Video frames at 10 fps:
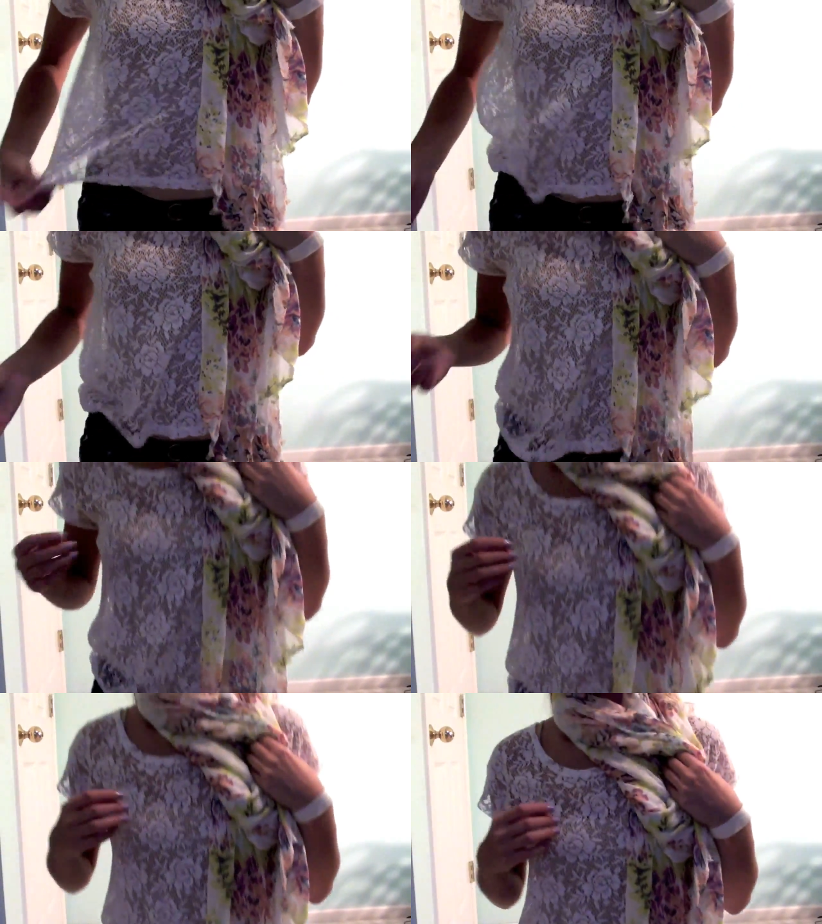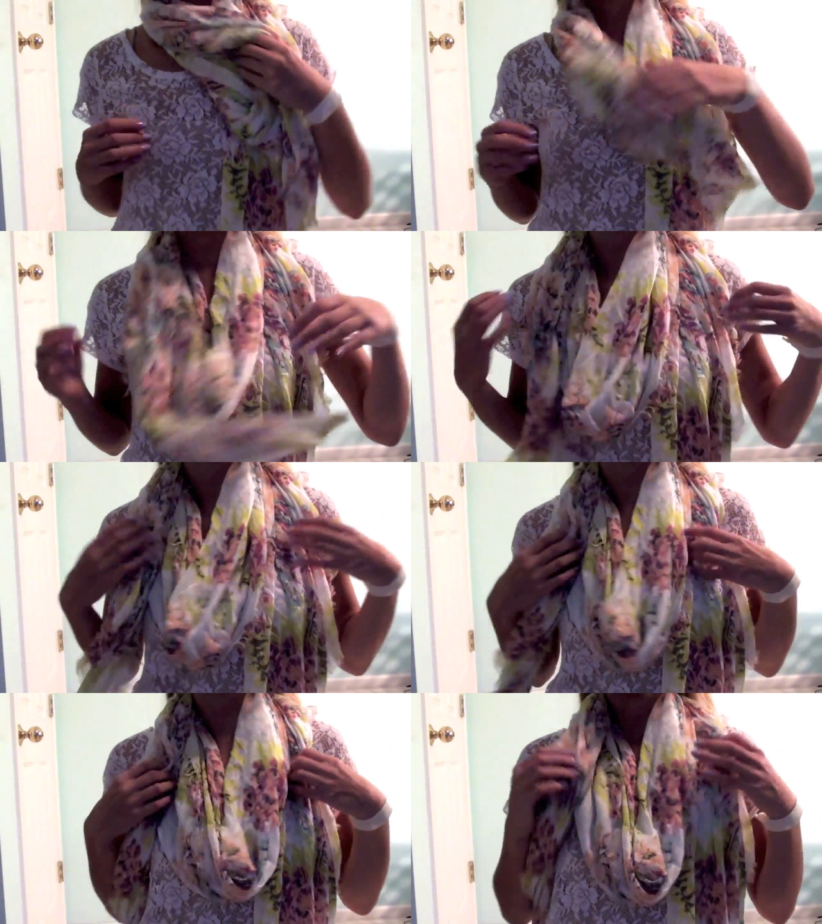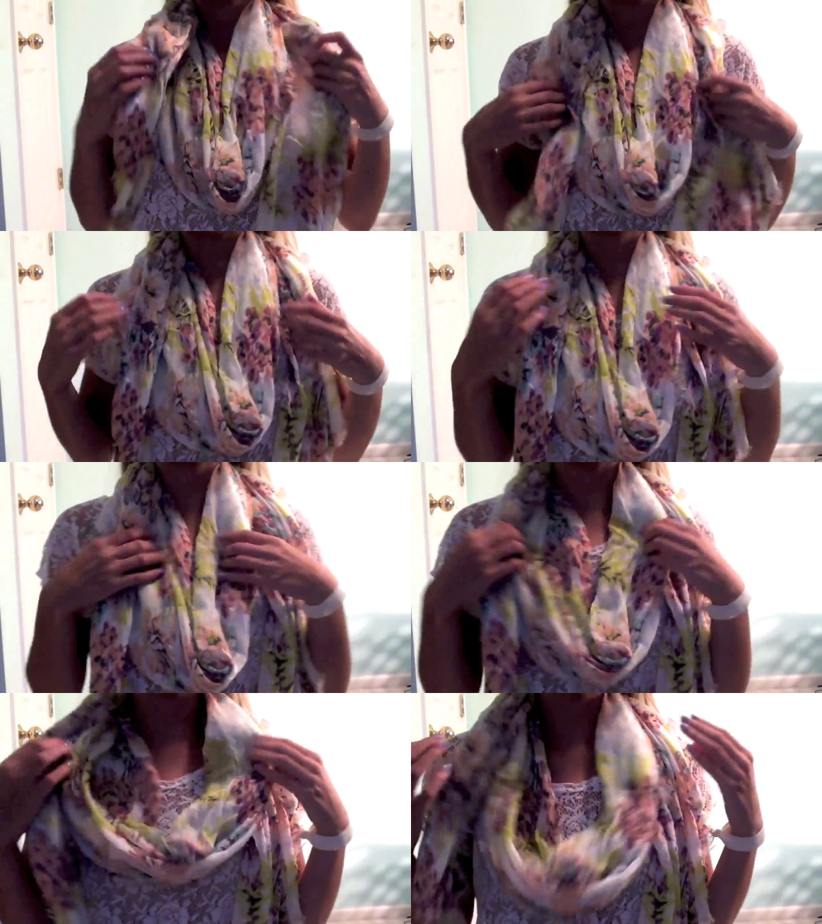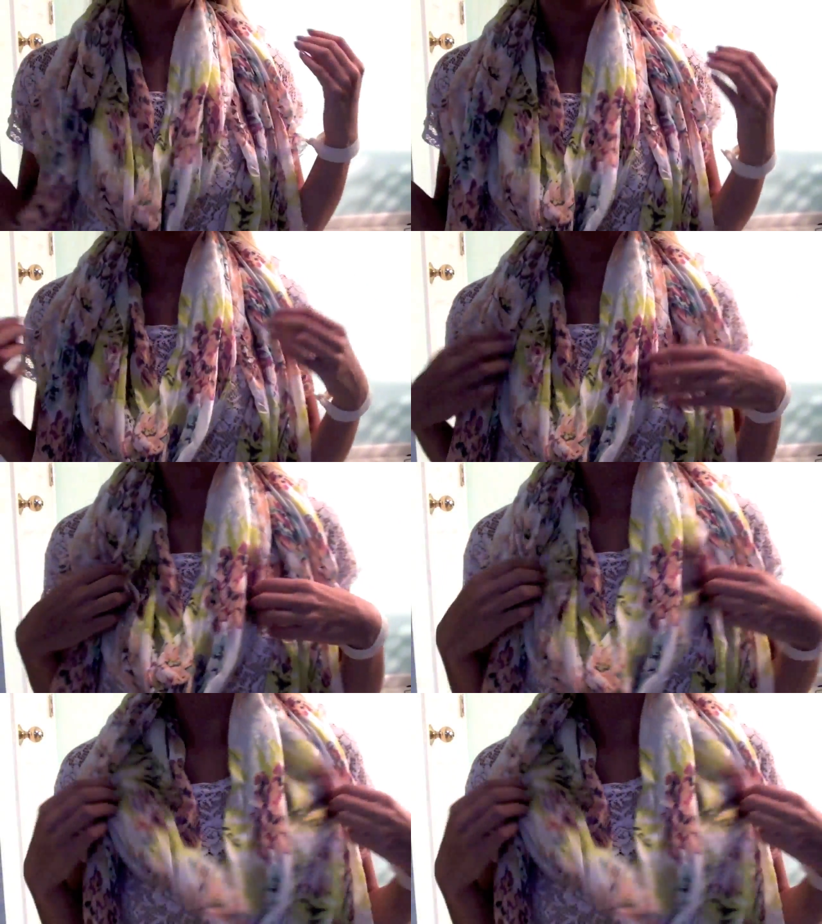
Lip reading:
[unreadable: no face in view]